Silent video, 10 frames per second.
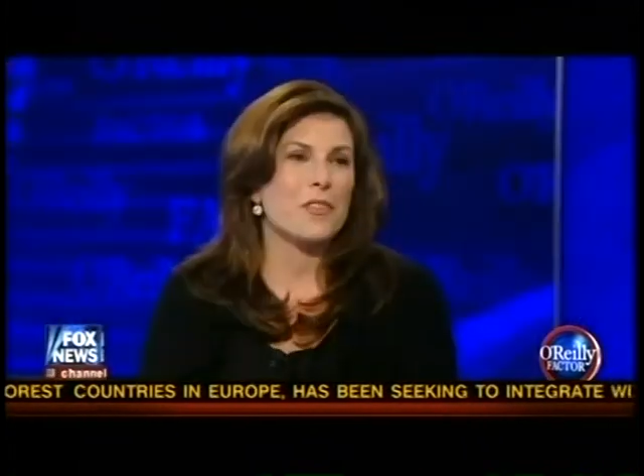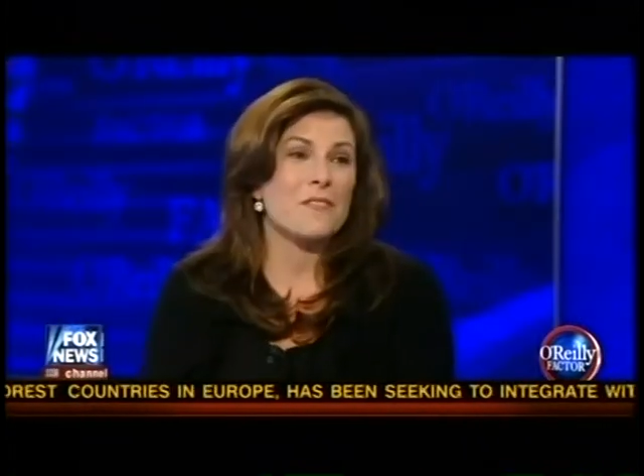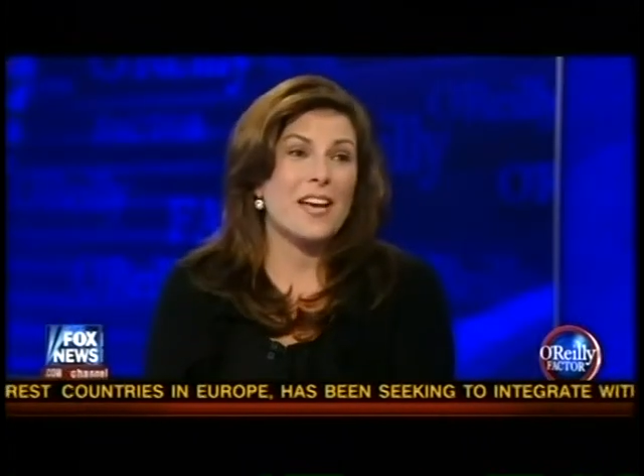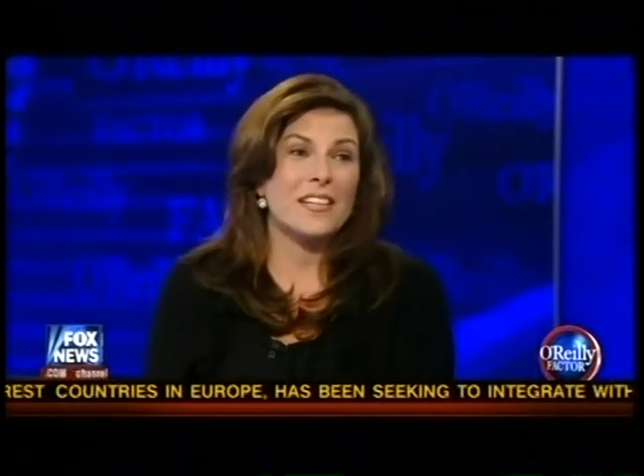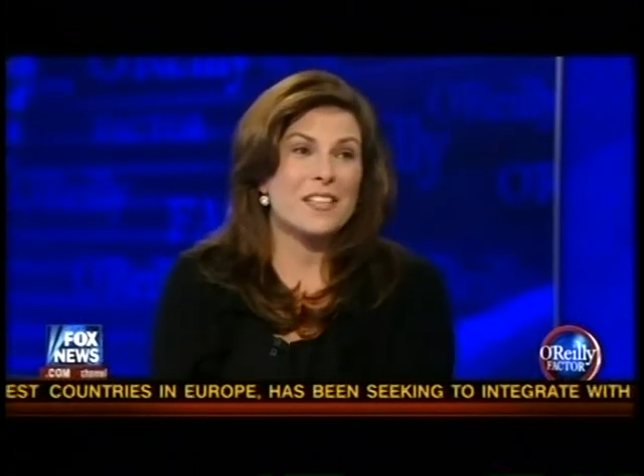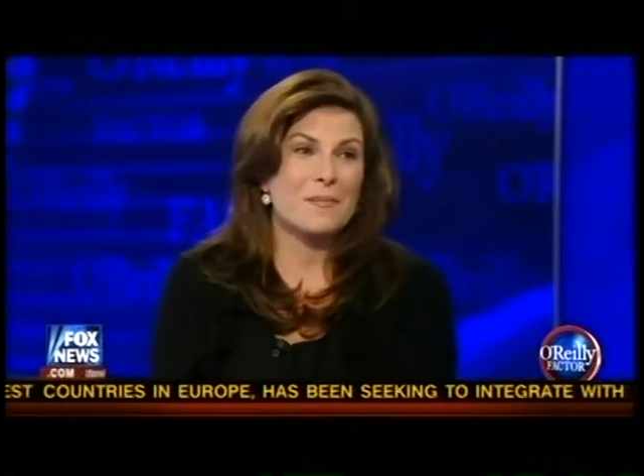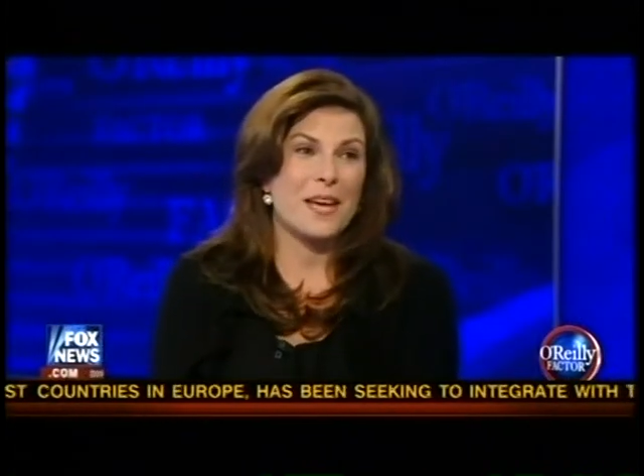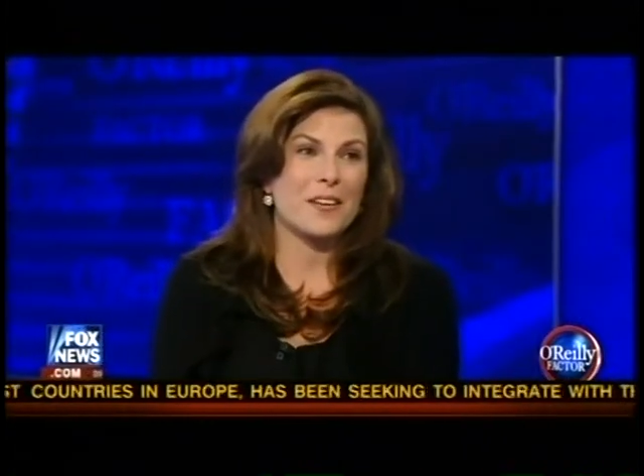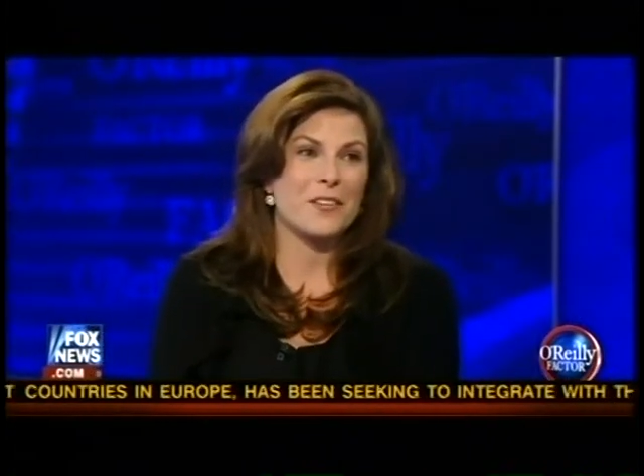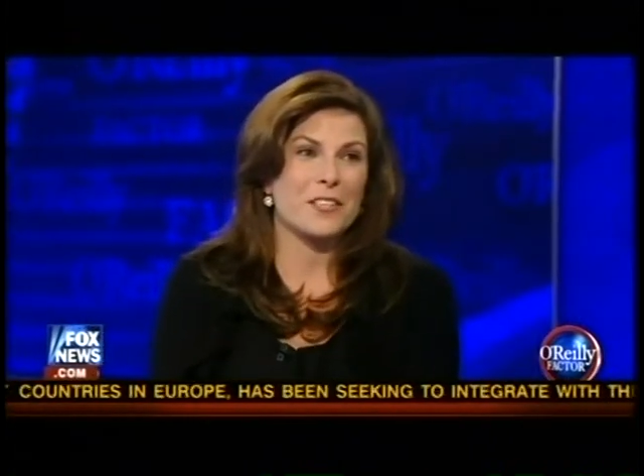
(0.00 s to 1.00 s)
the fact of the
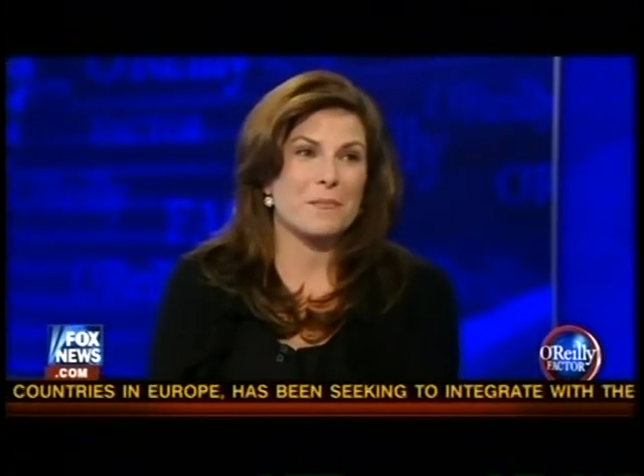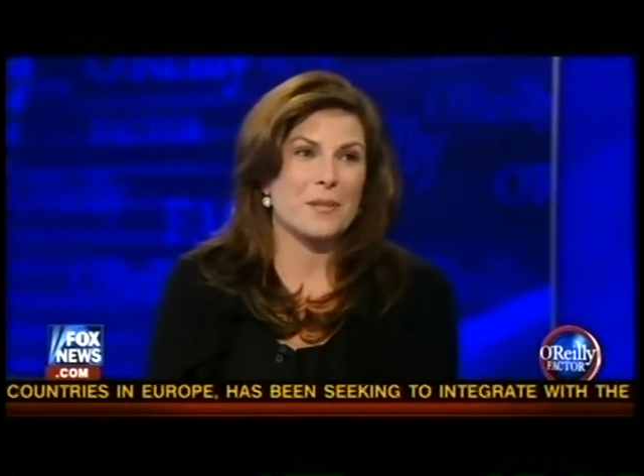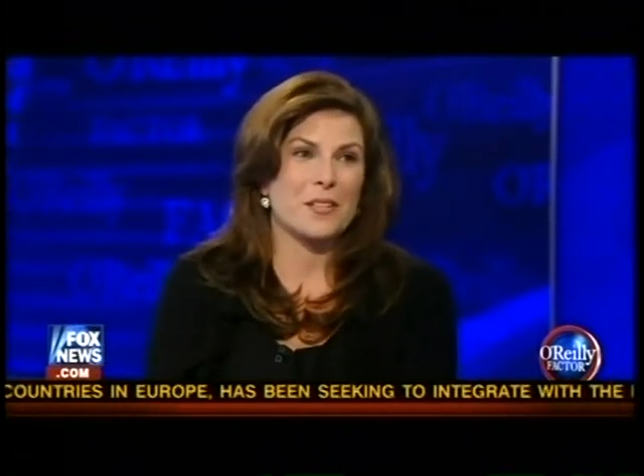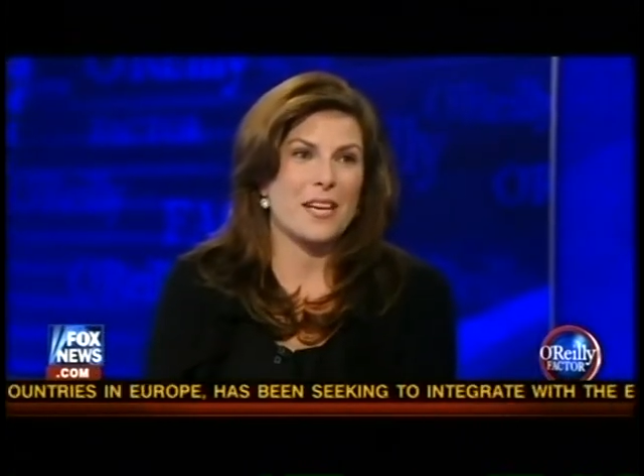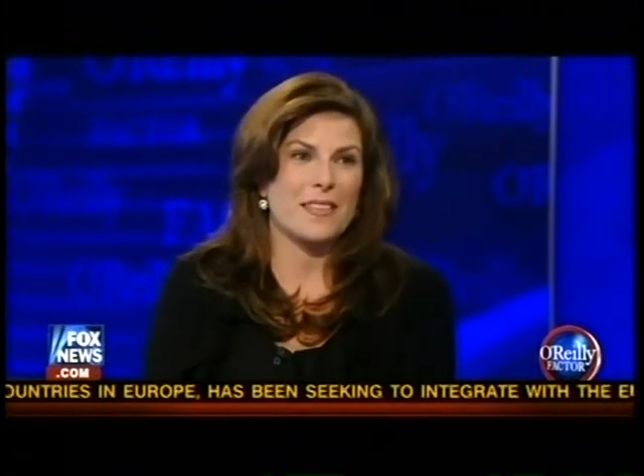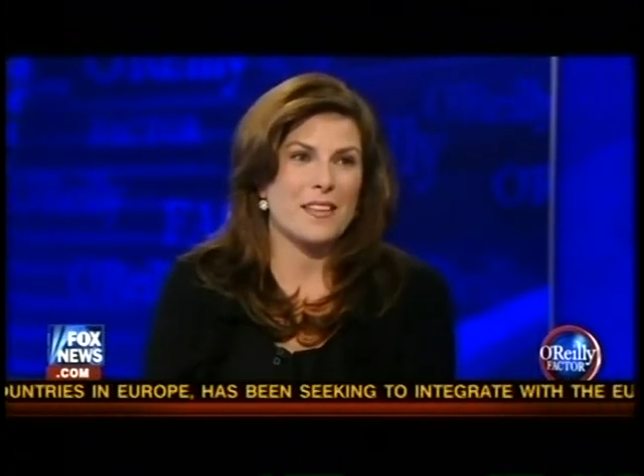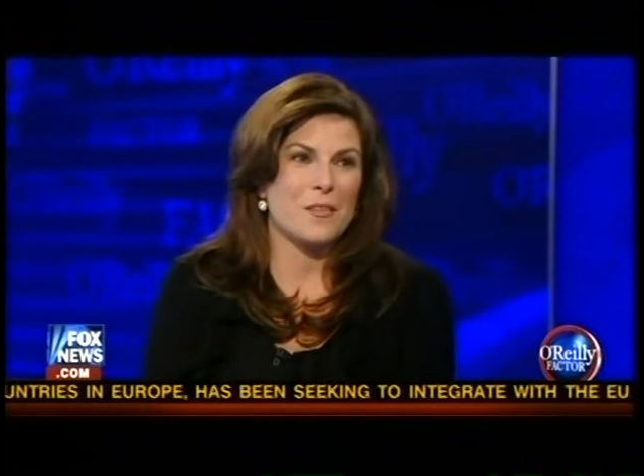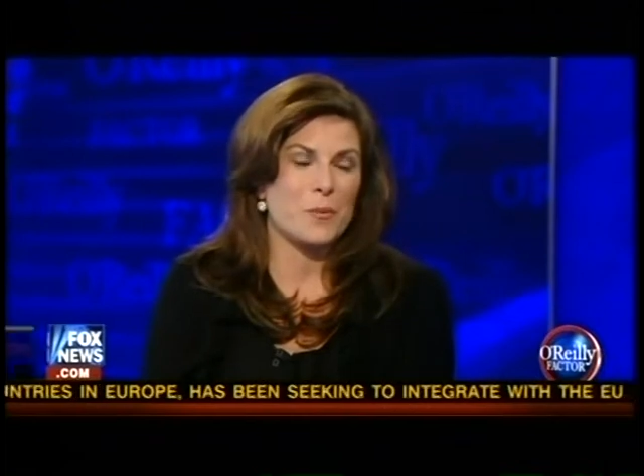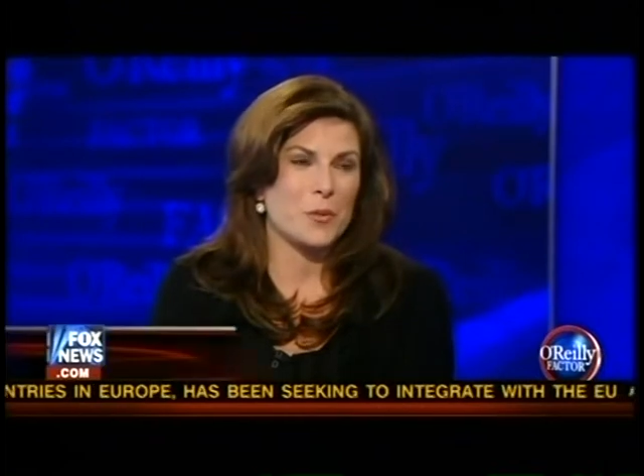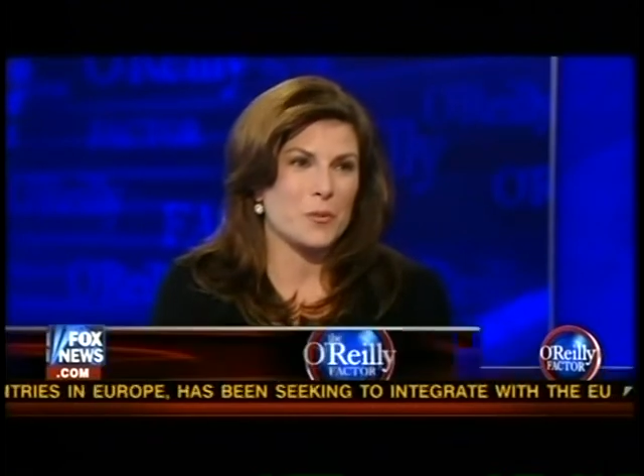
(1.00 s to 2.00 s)
matter is, Bill, I
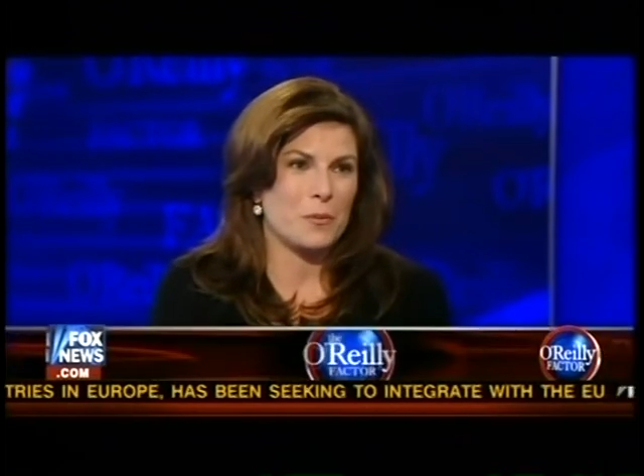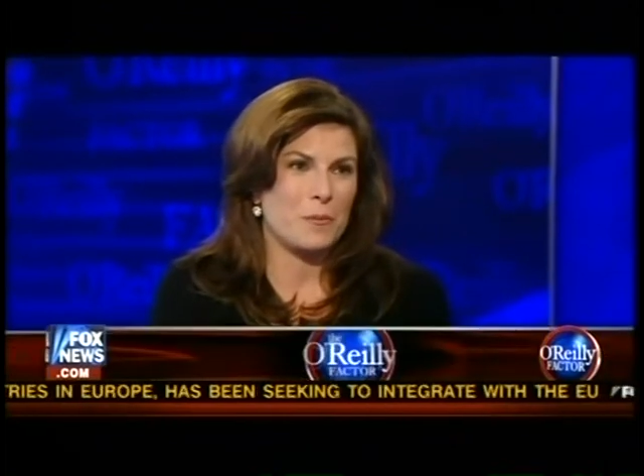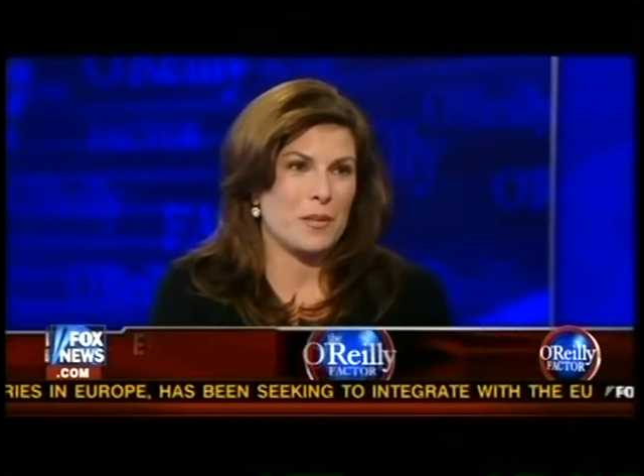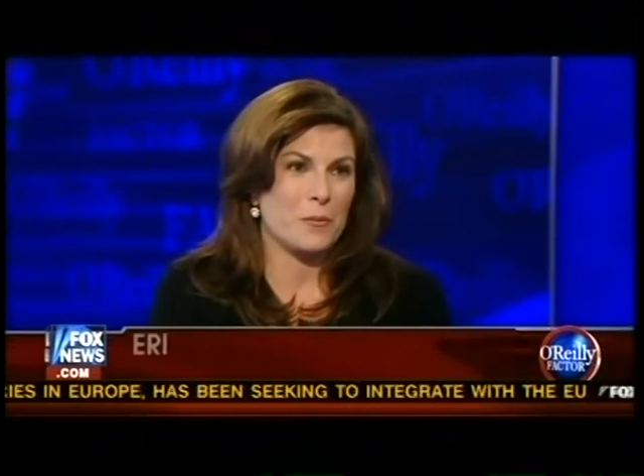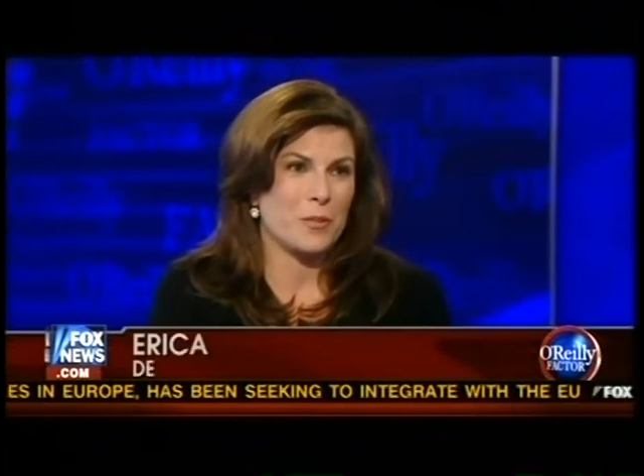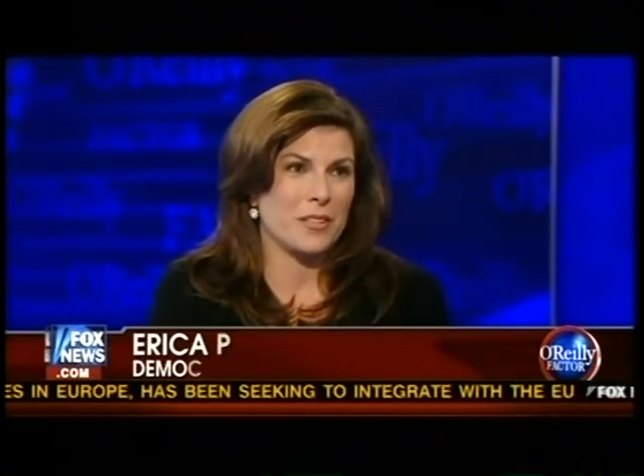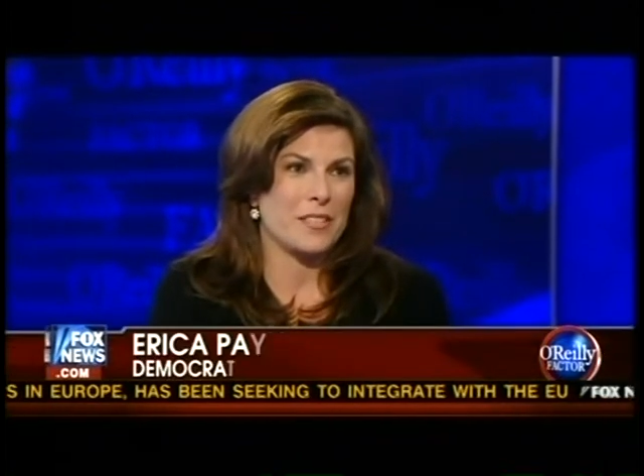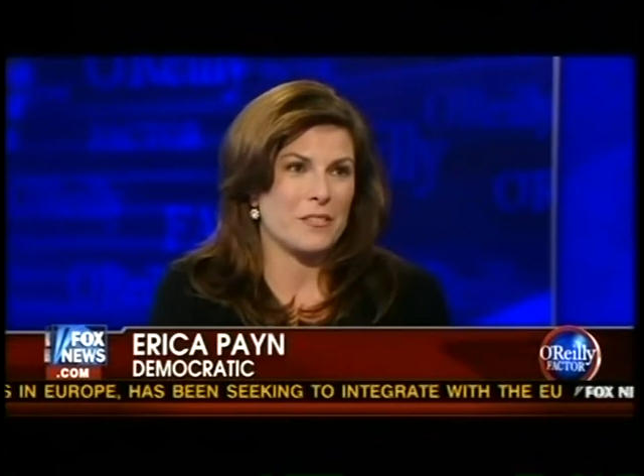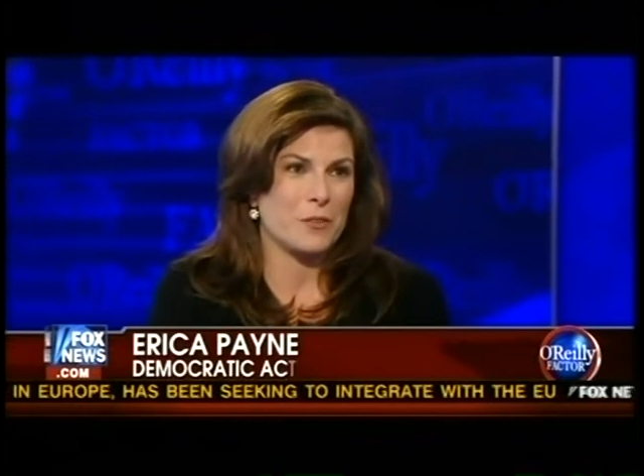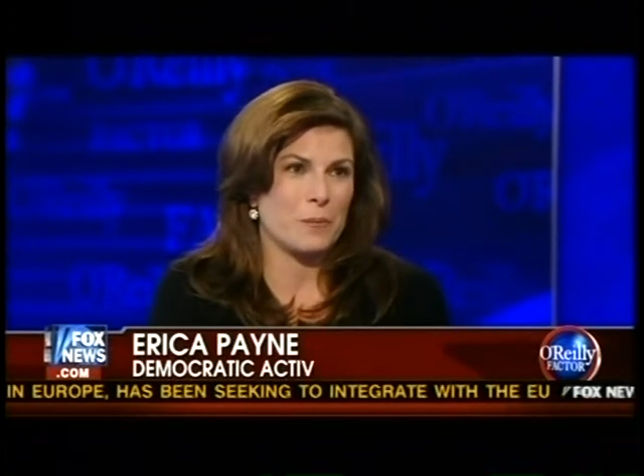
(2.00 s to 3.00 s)
think the world would be a
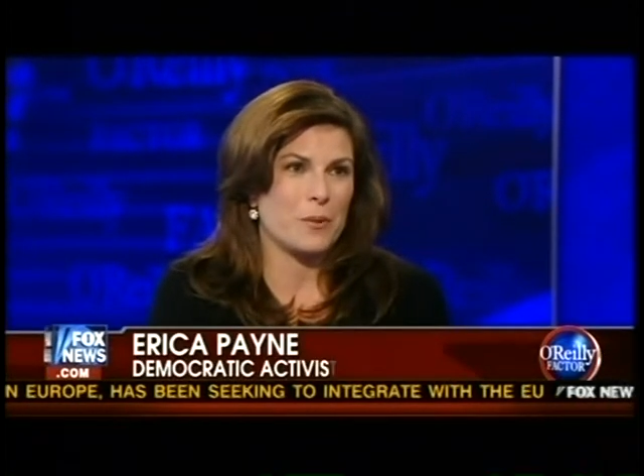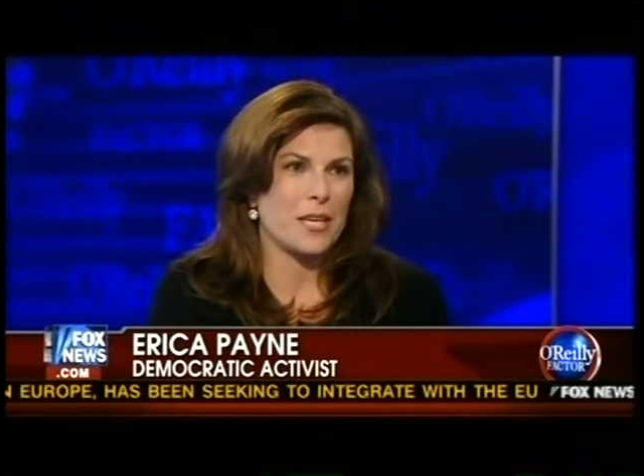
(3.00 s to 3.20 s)
really different